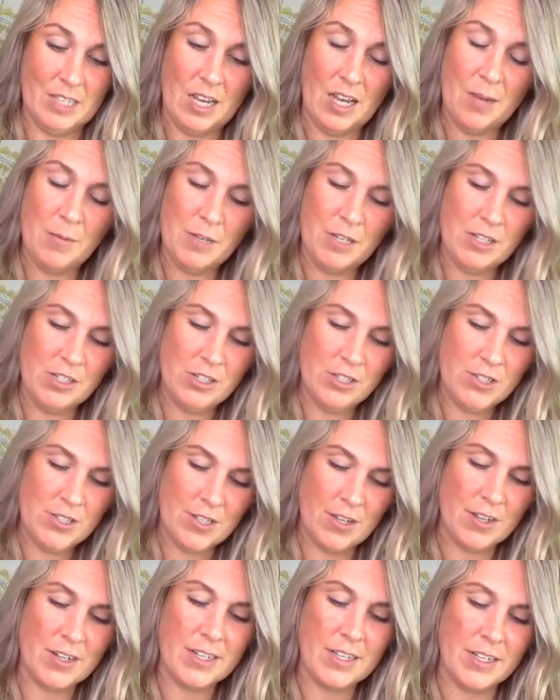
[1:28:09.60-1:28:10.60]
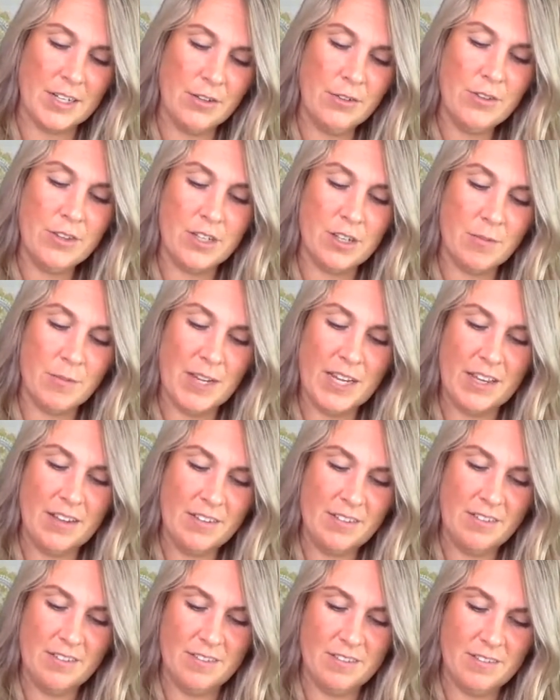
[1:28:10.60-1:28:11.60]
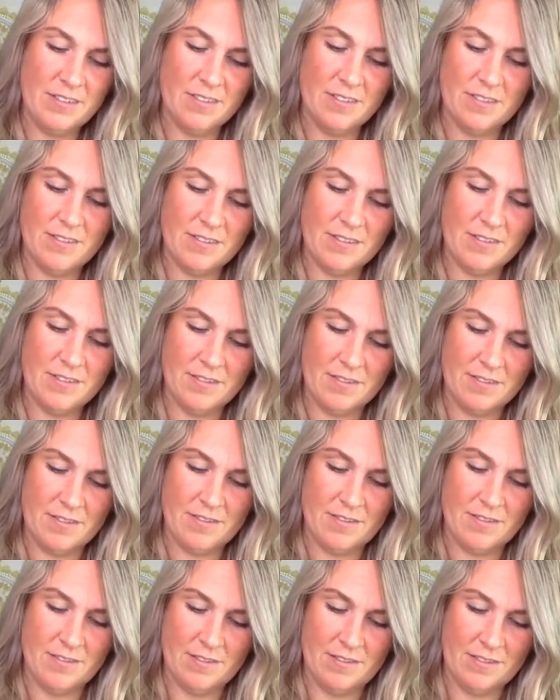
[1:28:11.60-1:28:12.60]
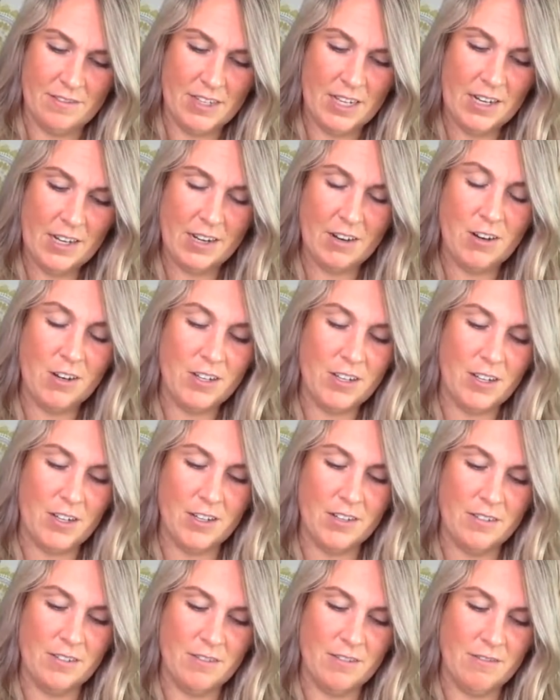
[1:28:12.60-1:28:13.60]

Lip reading: I mean, you just got to get out there, man. Get a haircut.